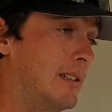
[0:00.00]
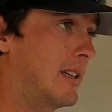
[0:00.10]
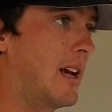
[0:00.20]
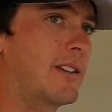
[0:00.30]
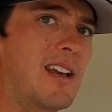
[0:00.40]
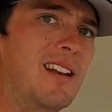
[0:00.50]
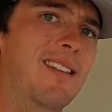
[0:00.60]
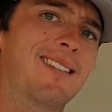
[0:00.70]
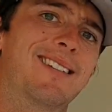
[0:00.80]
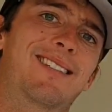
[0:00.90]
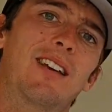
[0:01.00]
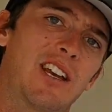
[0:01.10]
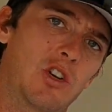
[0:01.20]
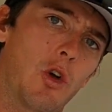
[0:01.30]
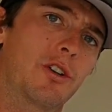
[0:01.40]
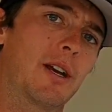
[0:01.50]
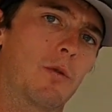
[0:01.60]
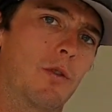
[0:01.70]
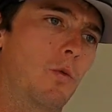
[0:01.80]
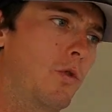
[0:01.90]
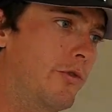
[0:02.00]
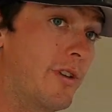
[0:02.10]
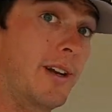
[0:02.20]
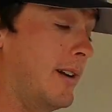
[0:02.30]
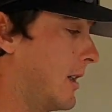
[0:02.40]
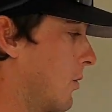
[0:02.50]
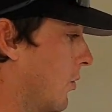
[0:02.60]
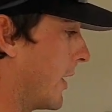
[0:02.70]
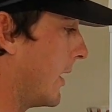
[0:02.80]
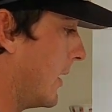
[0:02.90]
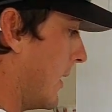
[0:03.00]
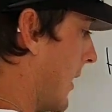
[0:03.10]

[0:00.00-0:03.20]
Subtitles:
Okay, so anything that's in contact with the water or underneath the water